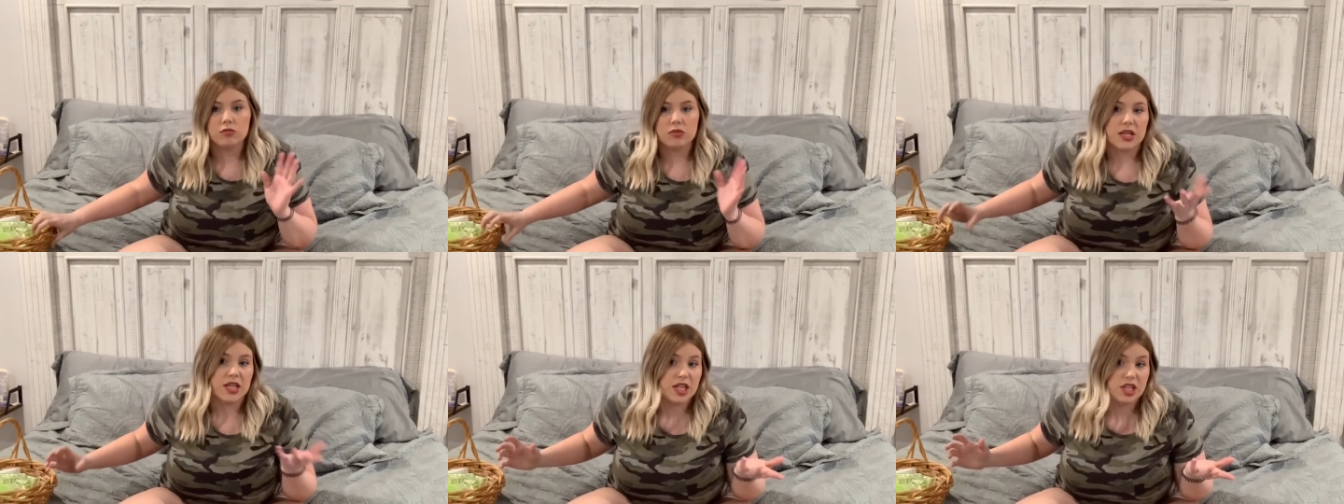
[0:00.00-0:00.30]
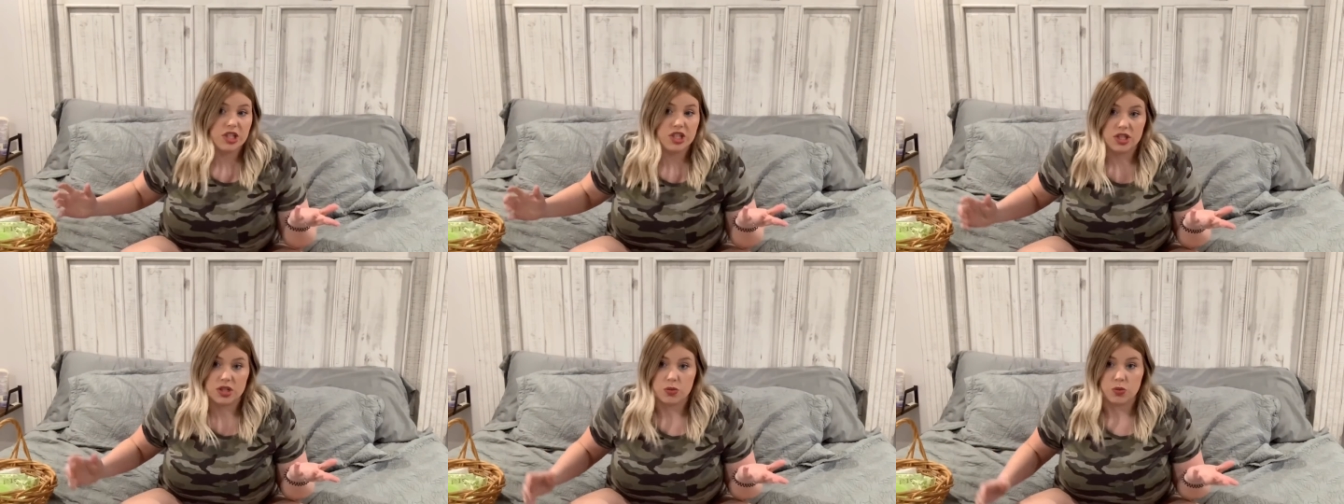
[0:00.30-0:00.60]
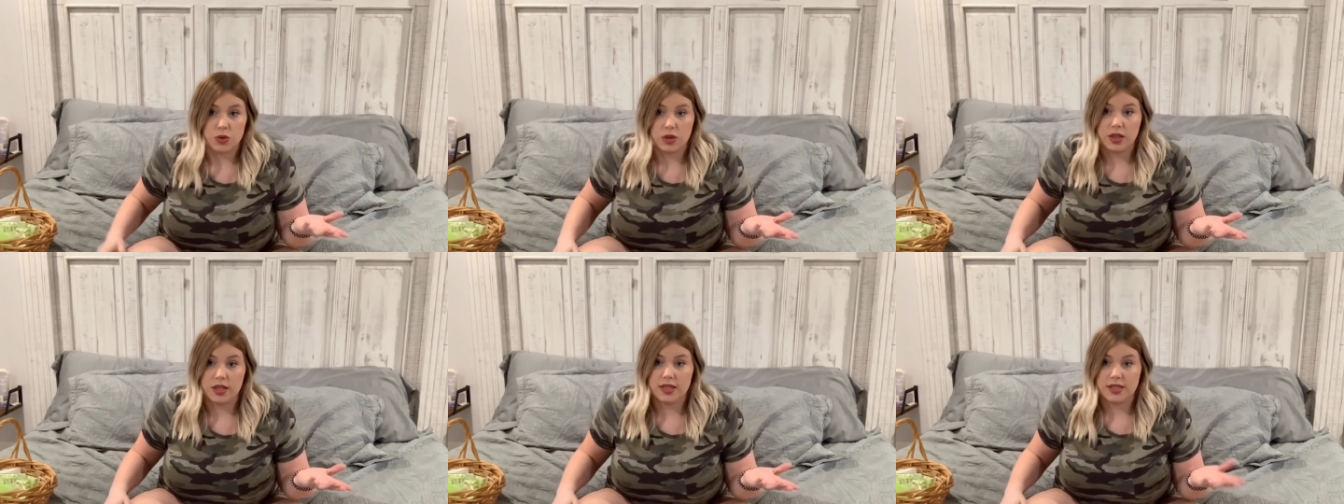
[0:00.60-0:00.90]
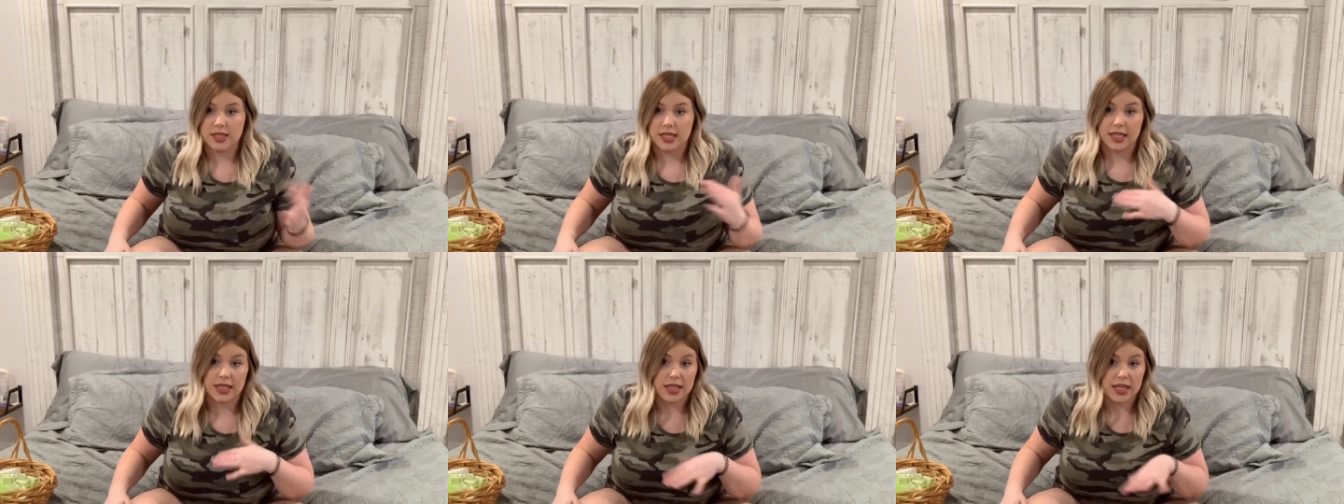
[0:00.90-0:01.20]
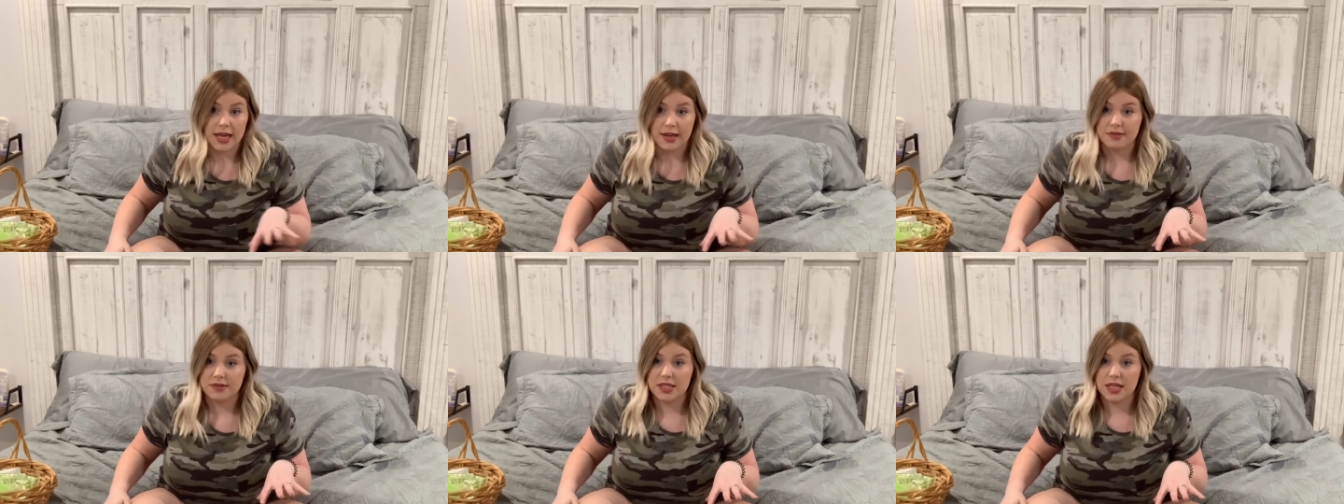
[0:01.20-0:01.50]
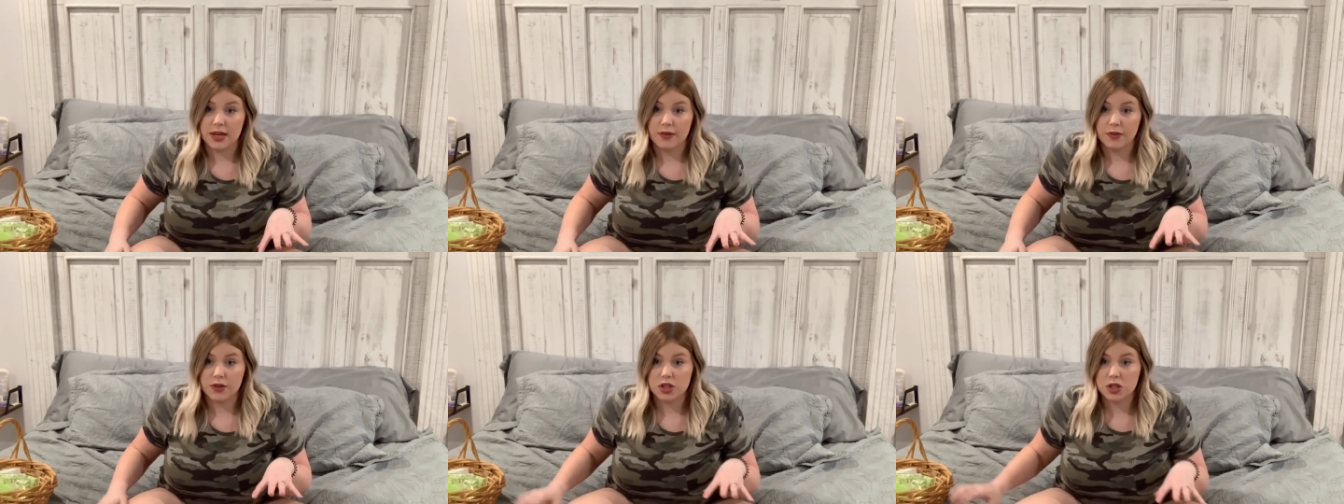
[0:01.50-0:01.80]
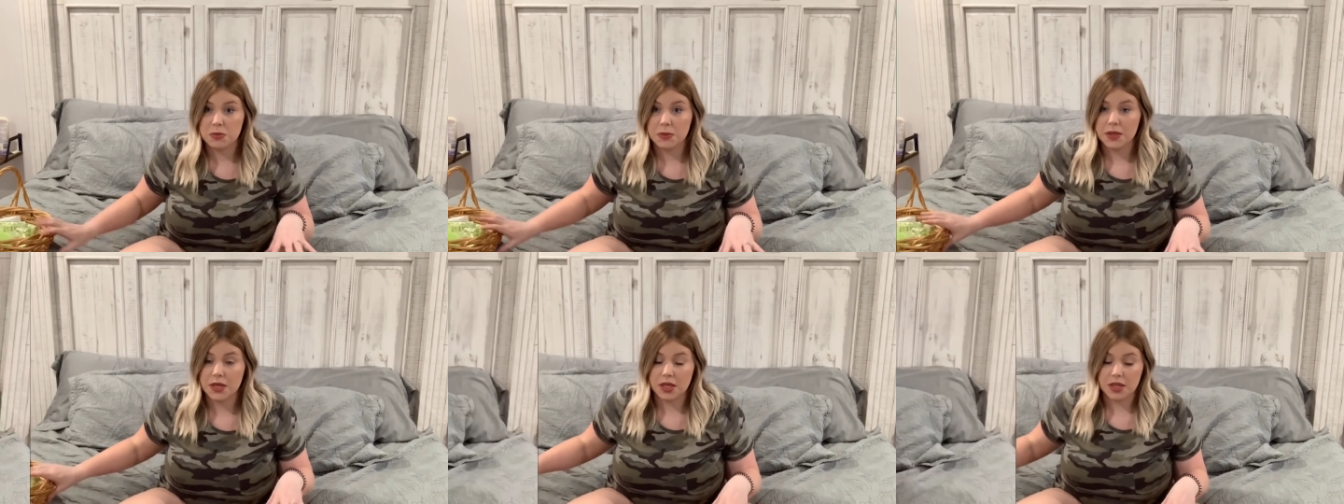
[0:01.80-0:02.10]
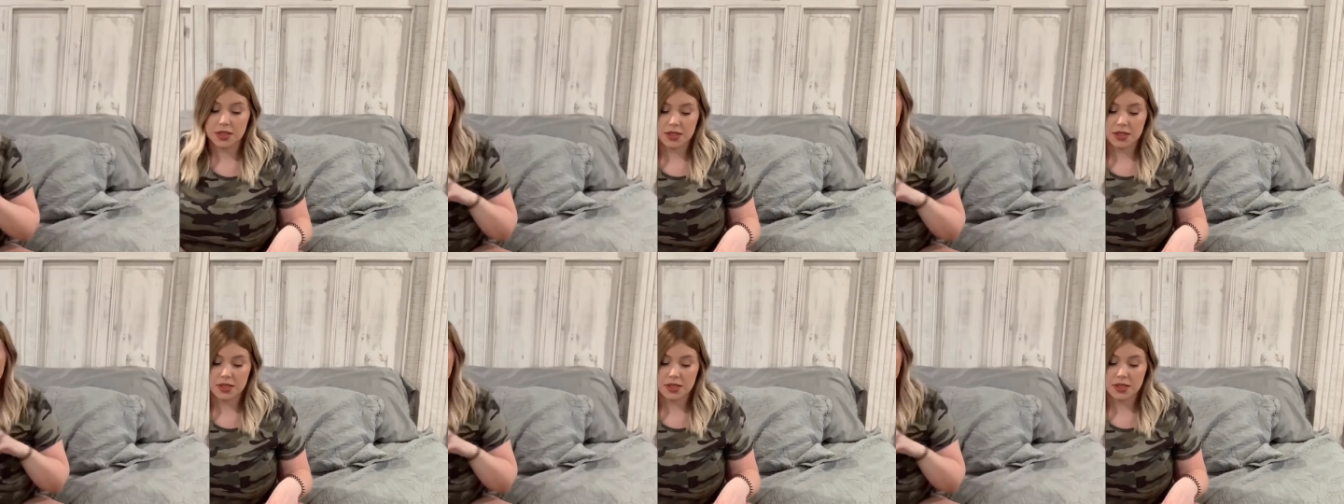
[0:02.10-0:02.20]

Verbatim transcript: it just really is like a lifesaver to be honest.